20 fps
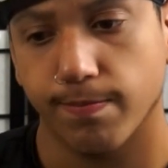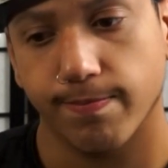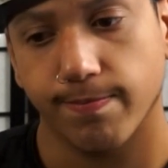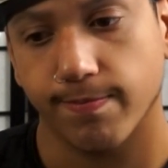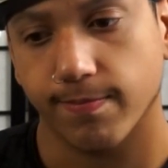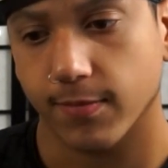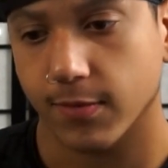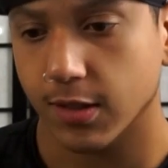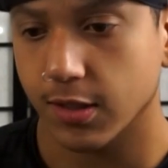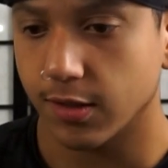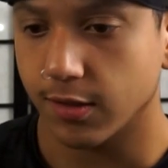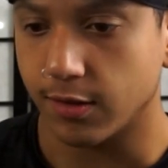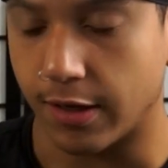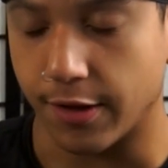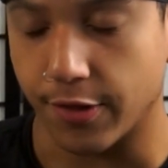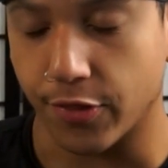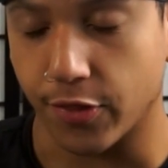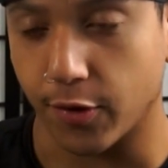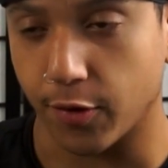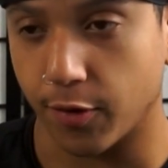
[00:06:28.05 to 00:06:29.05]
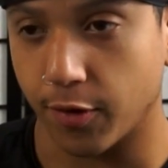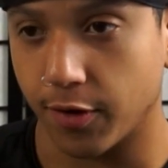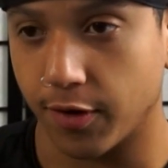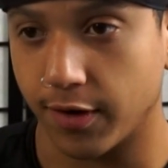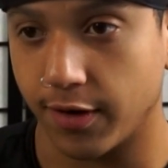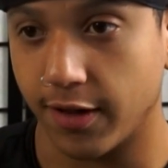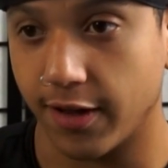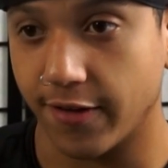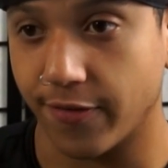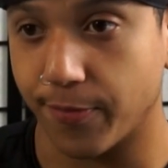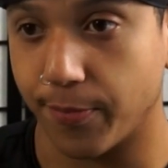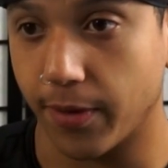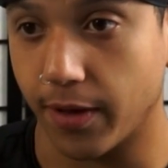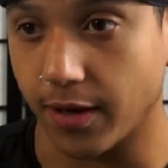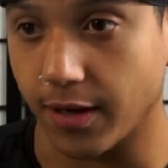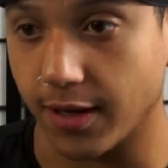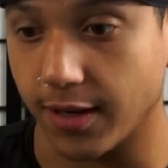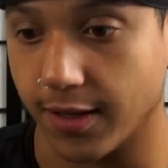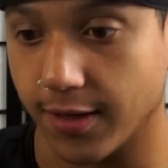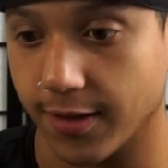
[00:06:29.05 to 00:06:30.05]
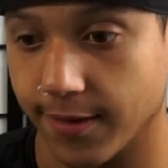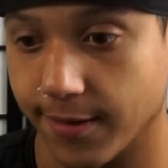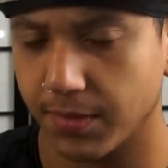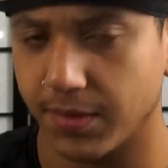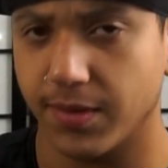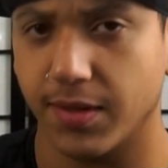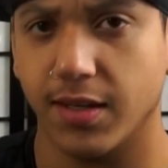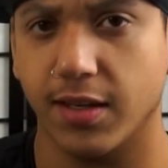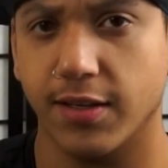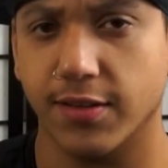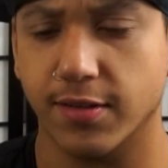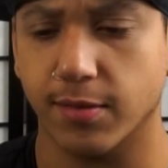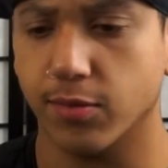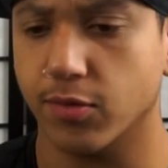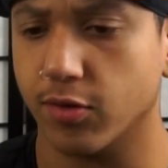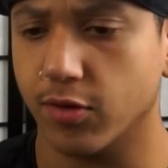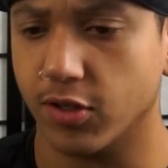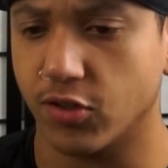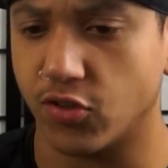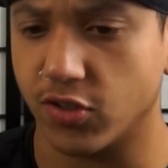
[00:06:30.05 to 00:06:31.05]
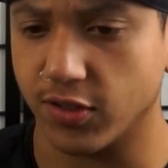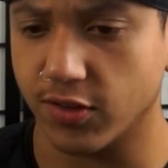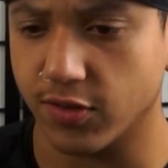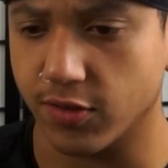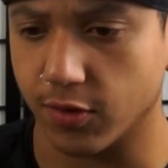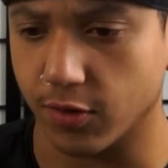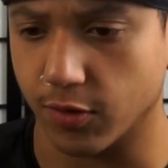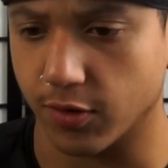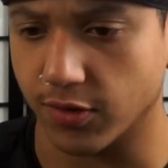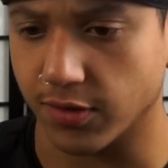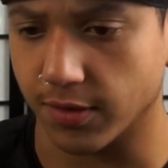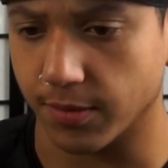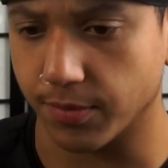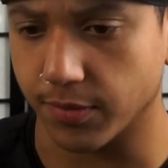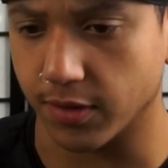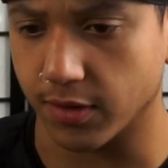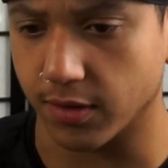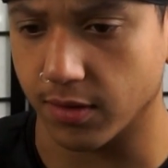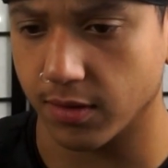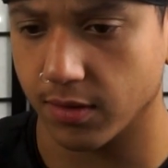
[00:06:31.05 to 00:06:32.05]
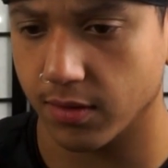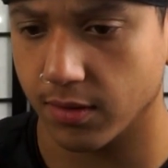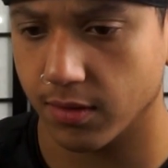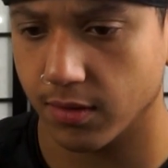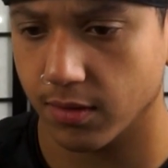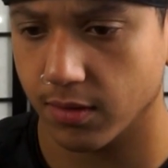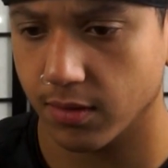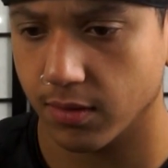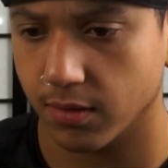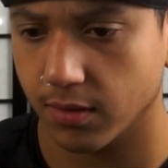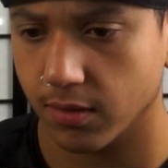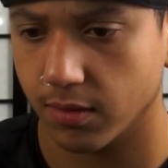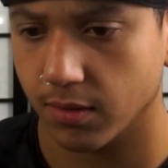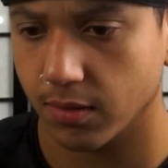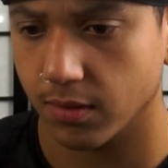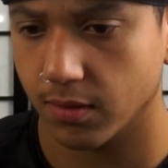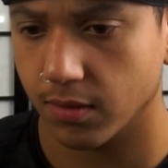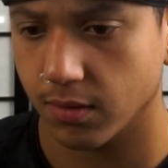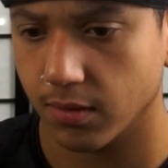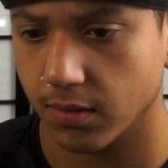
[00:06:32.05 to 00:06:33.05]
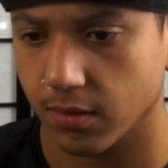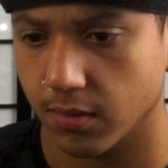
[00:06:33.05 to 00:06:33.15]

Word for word: Kazekage. Not thorough enough, buddy. Maybe they did some sort of jutsu or something. Under the control of of